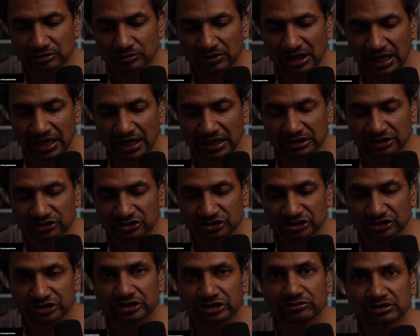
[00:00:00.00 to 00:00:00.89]
add
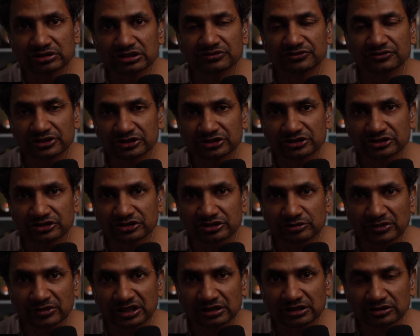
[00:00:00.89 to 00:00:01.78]
security features to
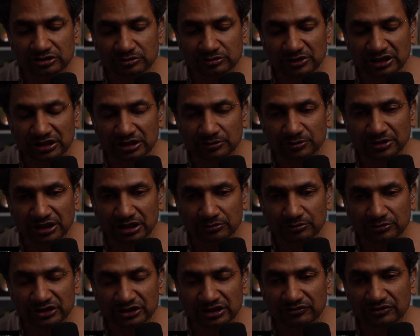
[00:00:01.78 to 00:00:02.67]
my
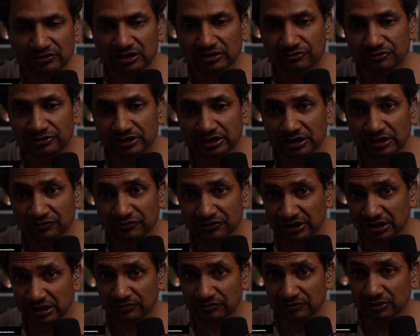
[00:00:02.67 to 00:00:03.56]
apartment. I've got a friend, I
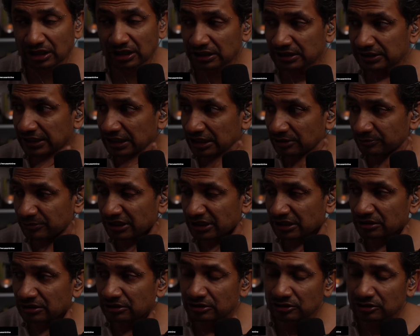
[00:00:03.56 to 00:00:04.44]
think I've got Ali
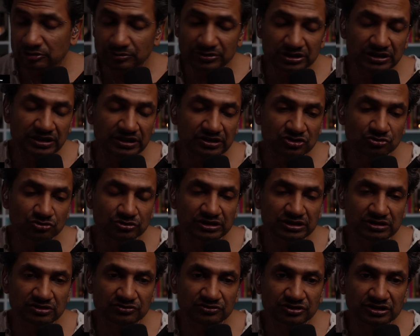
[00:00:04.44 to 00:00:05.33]
Akbar coming next week
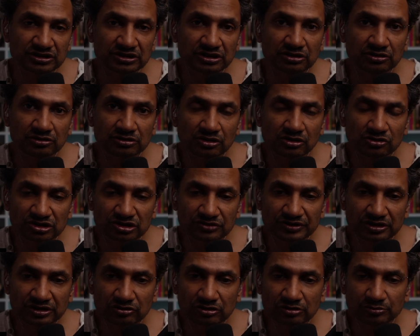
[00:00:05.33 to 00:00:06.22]
to fit a whole host of
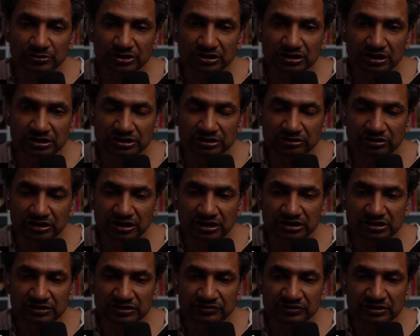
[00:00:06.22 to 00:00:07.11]
equipment that you
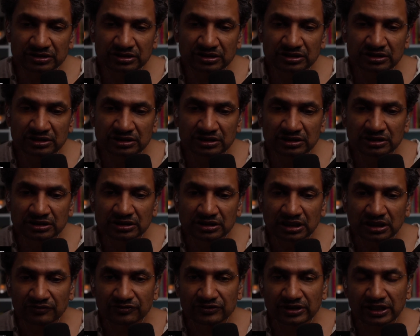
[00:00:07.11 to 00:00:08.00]
guys
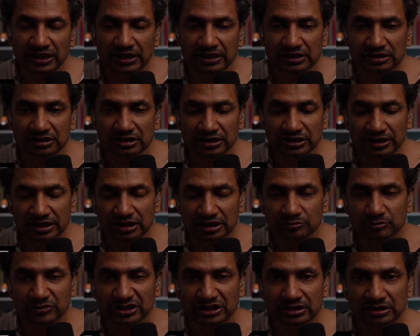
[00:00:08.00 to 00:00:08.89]
have kindly helped
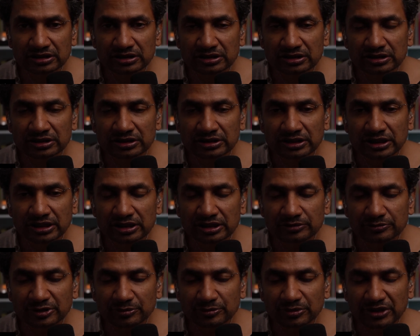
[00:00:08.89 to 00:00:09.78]
me
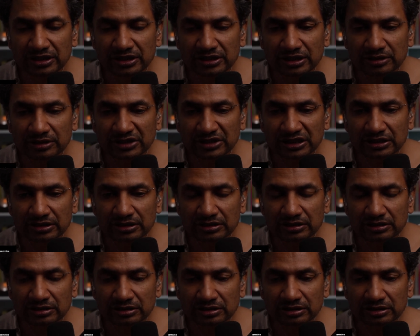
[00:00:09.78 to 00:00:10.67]
buy.
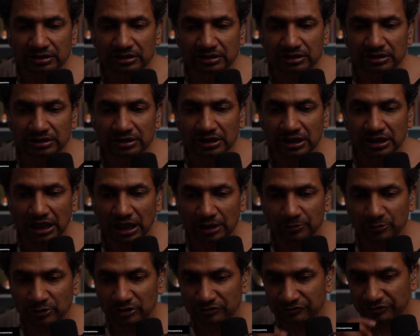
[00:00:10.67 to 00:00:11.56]

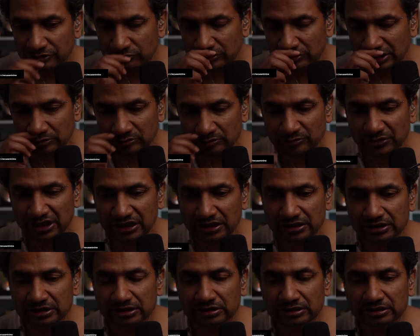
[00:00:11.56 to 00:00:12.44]
I'm overwhelmed
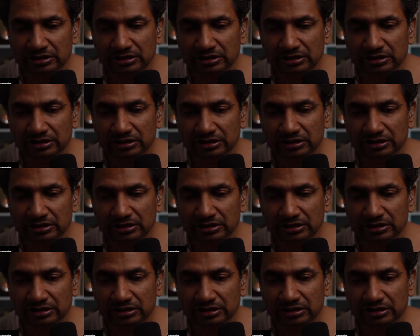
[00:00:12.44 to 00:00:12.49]
by